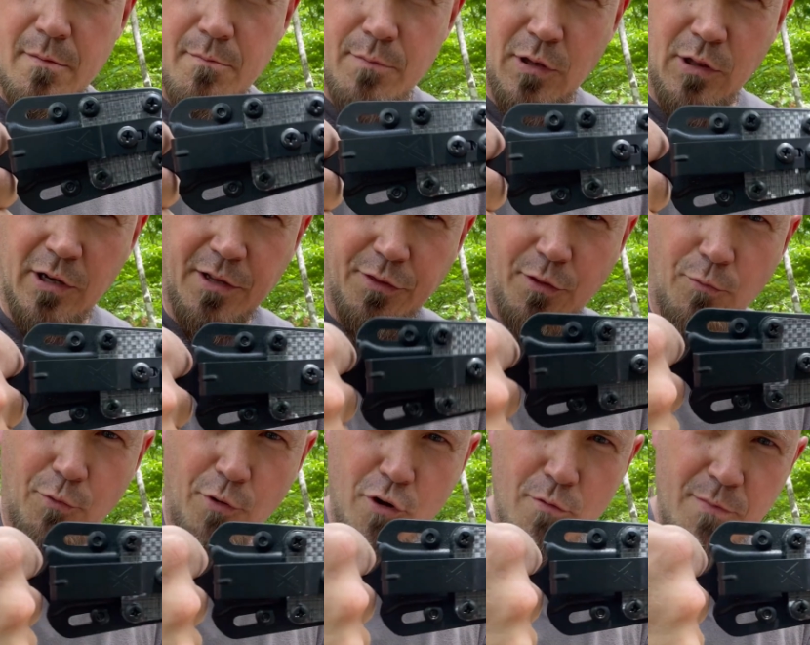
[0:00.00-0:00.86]
But look at the
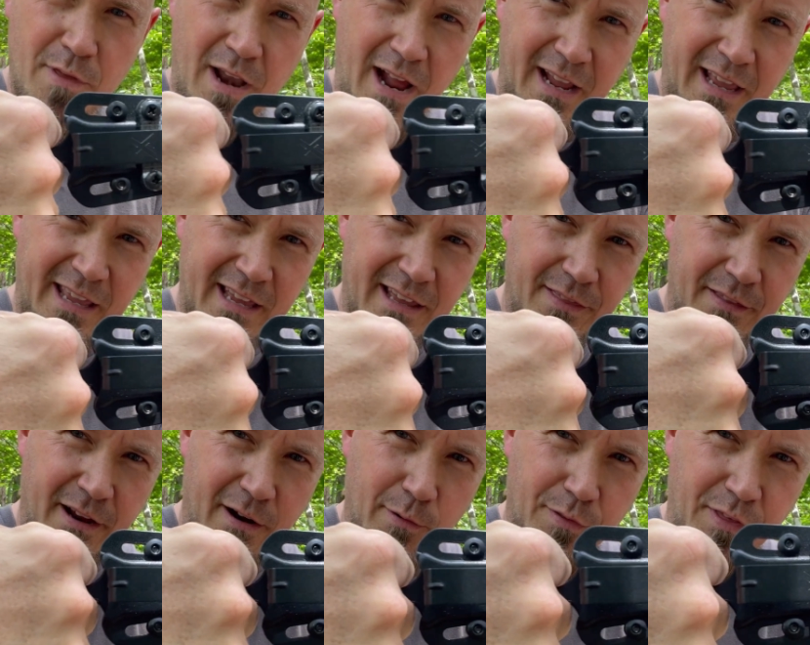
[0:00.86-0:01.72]
room that I get
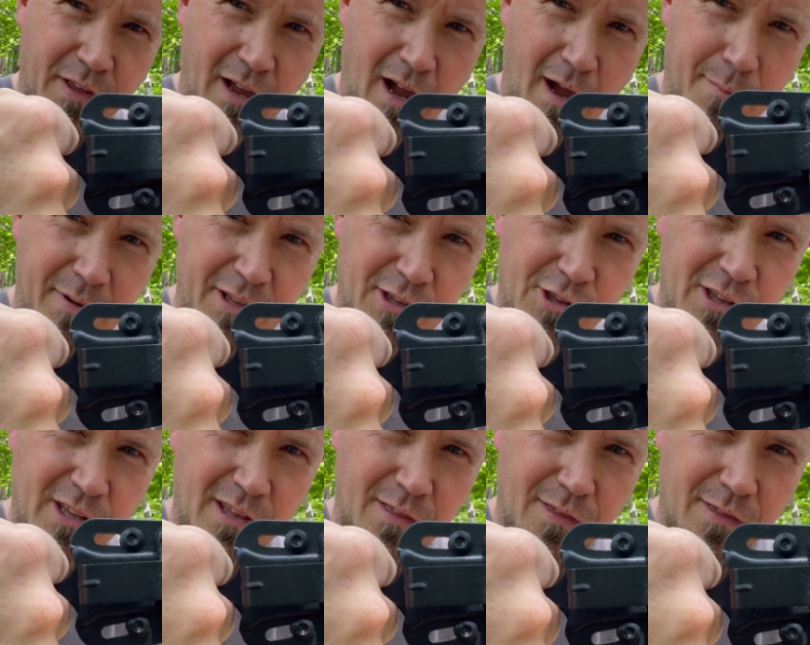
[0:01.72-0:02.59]
there with the Omni
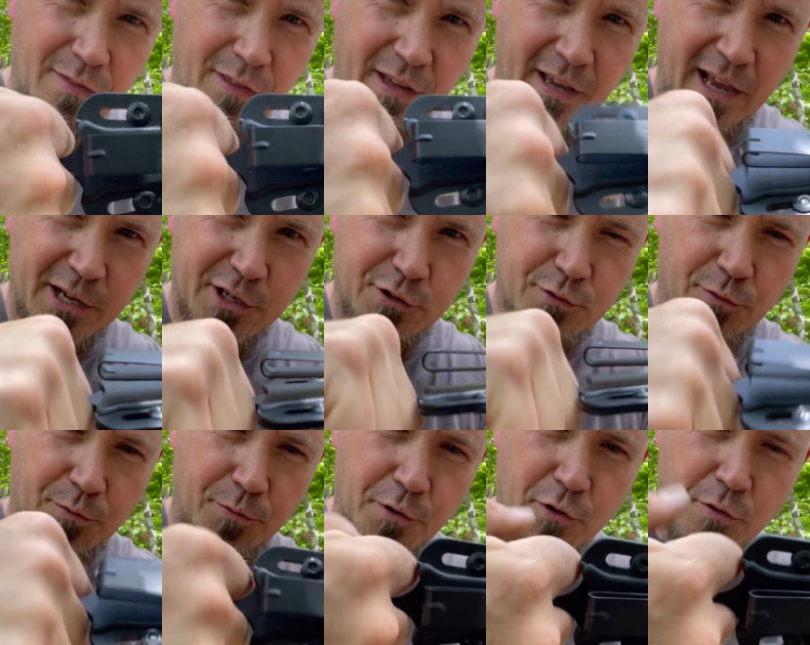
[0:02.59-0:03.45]
sheath, the
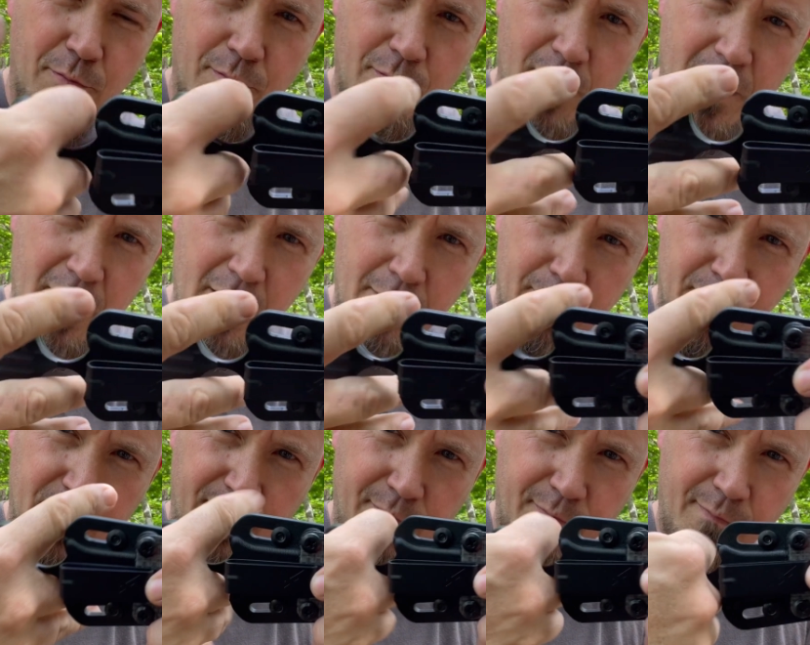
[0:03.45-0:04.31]
extra room
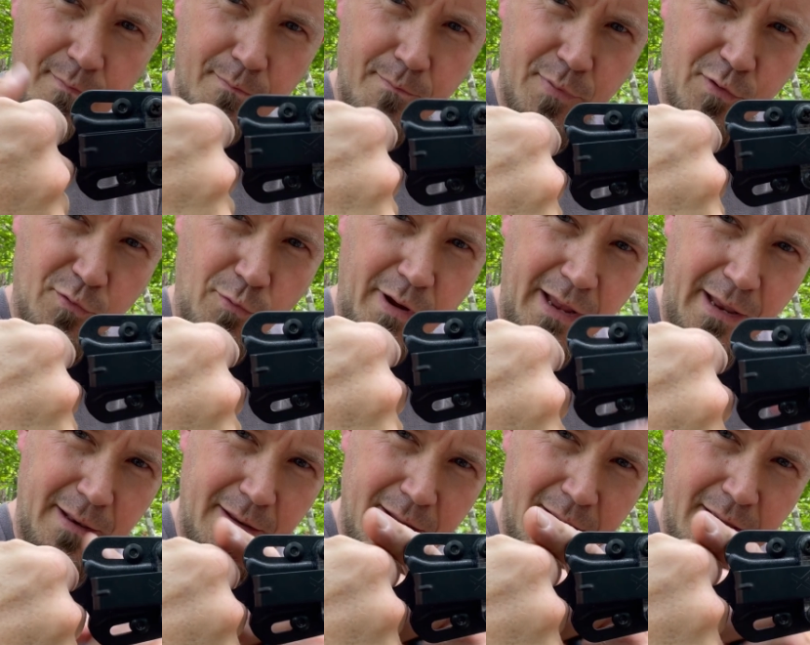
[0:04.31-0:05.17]

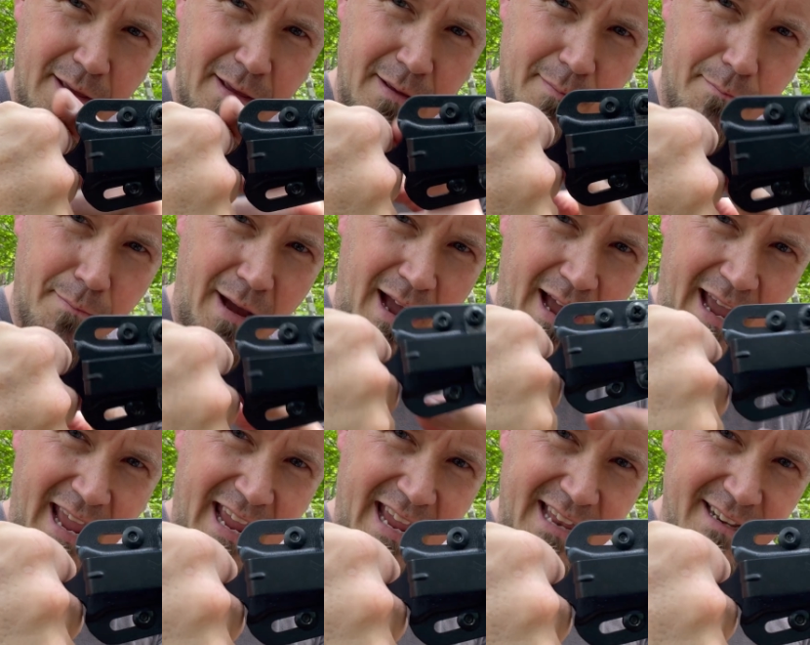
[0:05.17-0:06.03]
between my
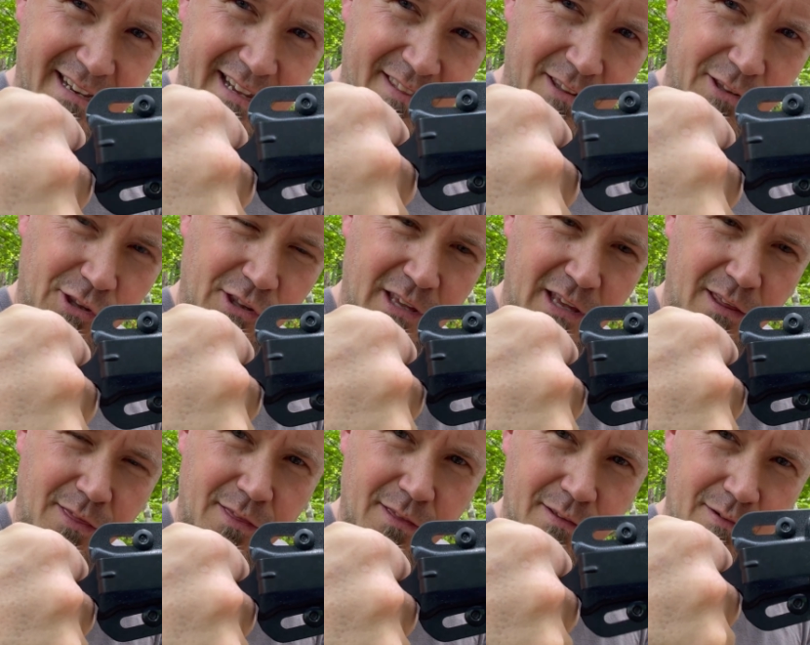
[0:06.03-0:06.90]
hand and the
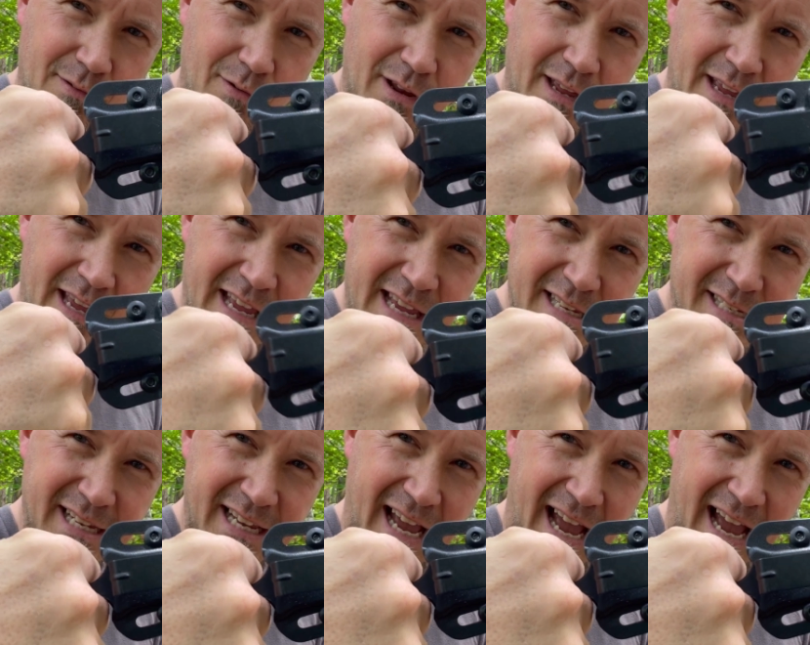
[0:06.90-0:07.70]
sheath. Easy